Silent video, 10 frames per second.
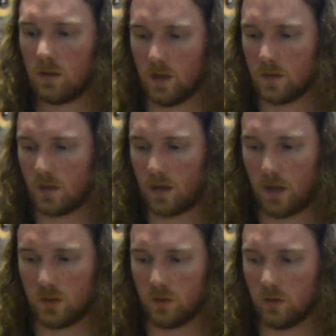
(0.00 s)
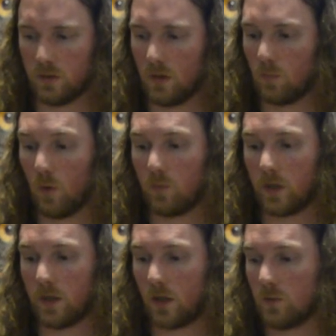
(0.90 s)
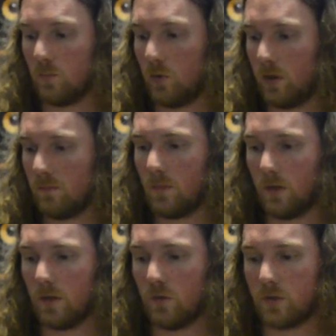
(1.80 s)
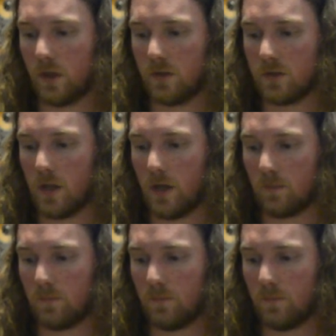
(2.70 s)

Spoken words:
is attached to the appropriate connection point on the other side of the snake